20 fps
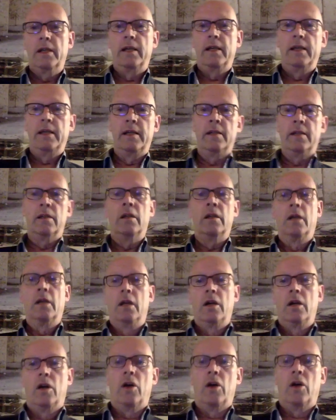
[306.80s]
in
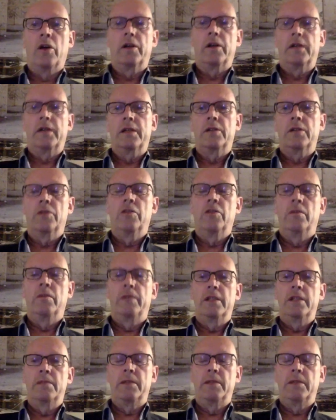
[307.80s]
architecture,
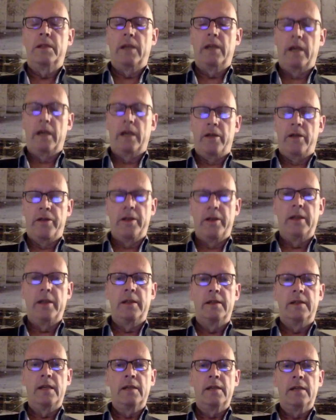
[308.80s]
urbanism, and health.
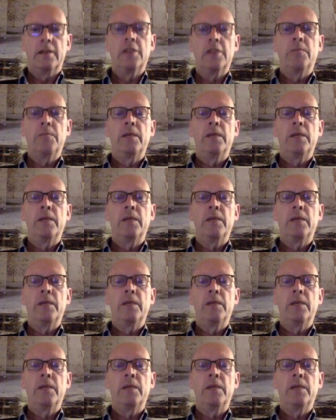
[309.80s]
And that is